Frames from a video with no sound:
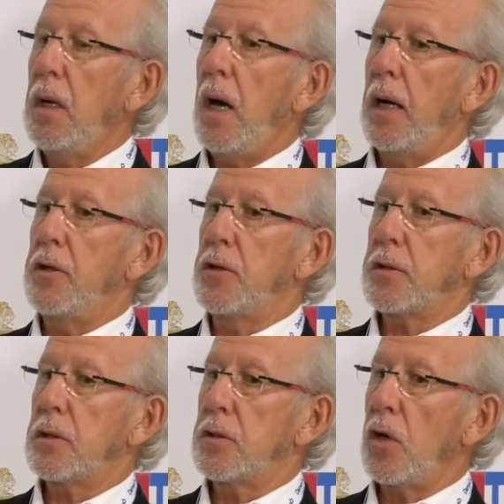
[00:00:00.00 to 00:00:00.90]
And
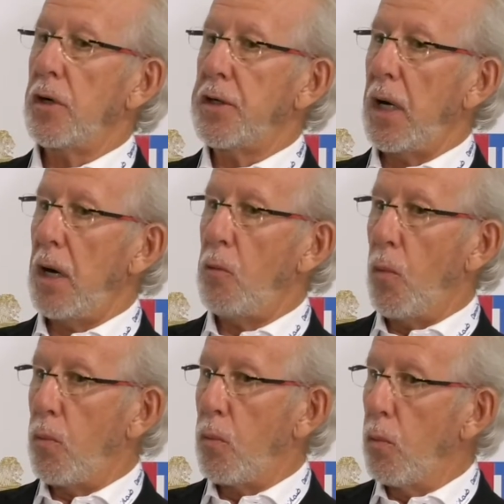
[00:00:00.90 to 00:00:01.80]
John Adair
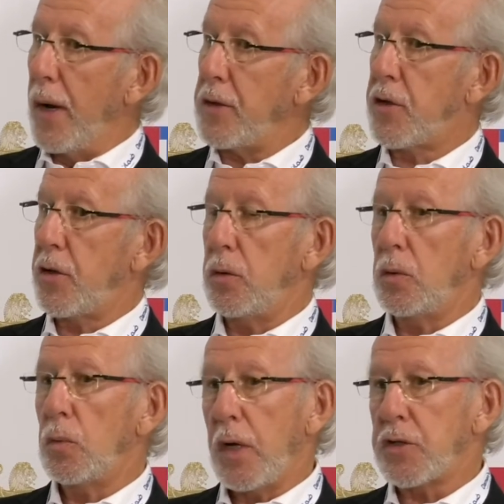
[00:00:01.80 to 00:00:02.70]

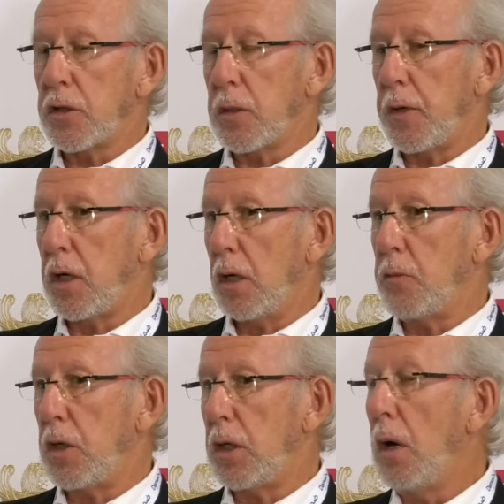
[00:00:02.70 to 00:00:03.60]
went on to become
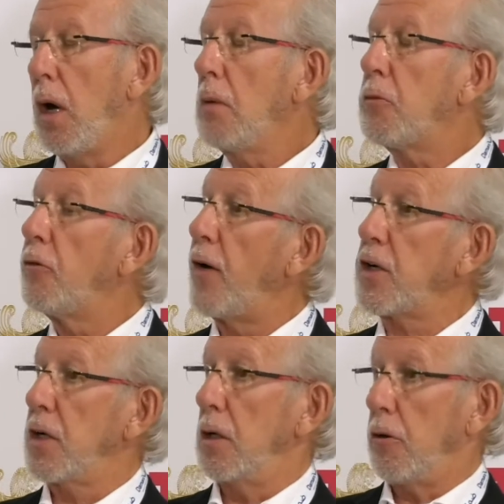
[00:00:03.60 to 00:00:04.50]
the
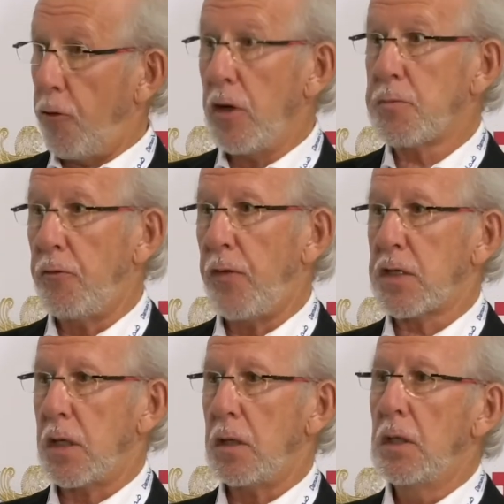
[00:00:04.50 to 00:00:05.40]
first
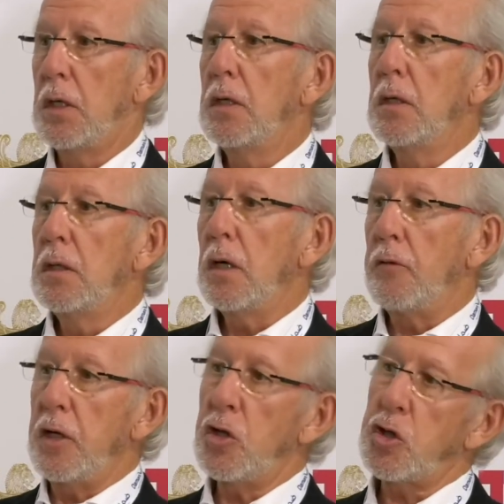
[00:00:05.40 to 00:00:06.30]
professor of
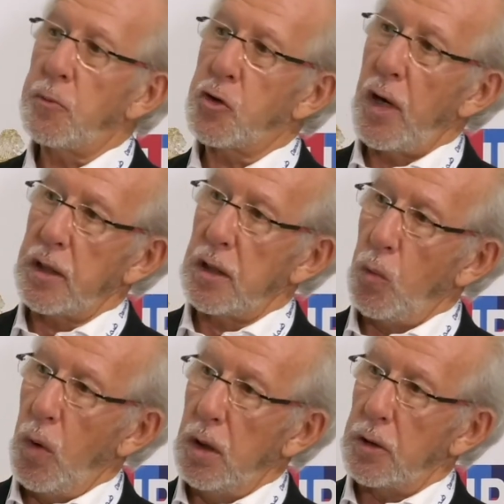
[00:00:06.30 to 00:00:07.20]
leadership training in the
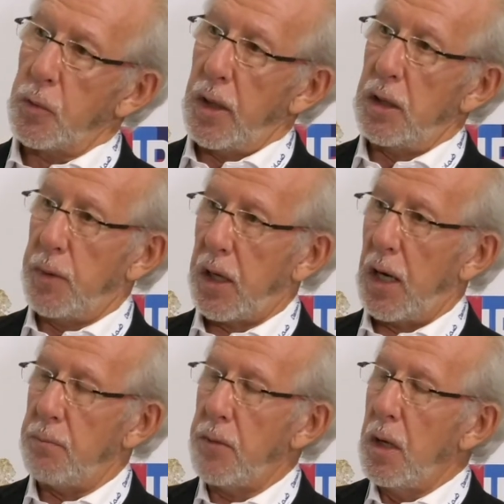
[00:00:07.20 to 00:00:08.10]
world when he
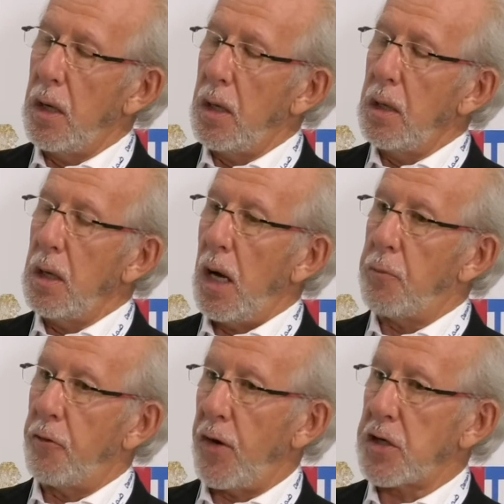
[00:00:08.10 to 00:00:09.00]
became a
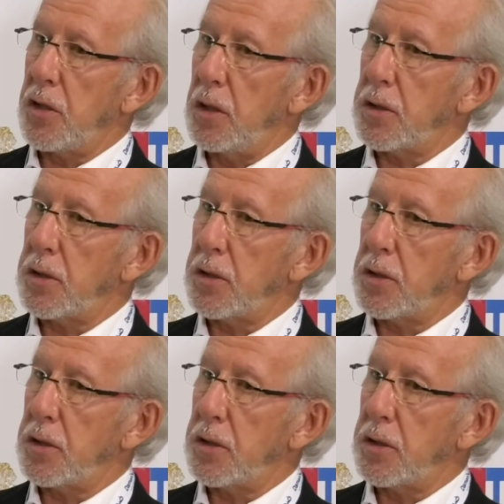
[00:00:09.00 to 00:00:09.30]
professor